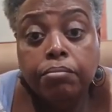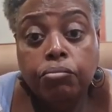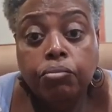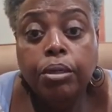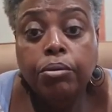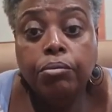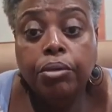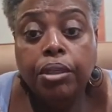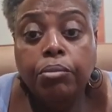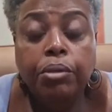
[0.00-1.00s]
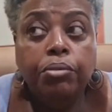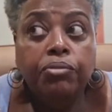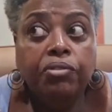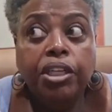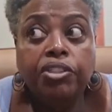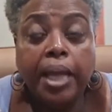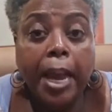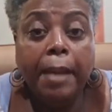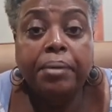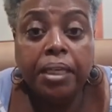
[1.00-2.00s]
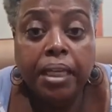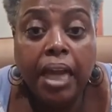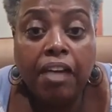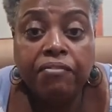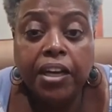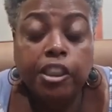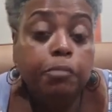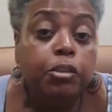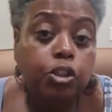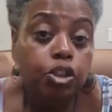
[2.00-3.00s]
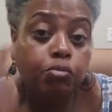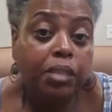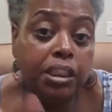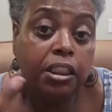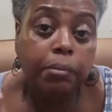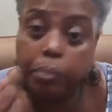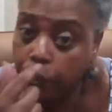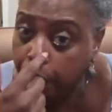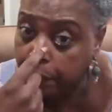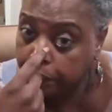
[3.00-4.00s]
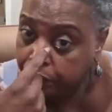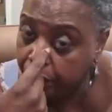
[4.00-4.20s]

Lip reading: we things are happening in our face, but you missing the point.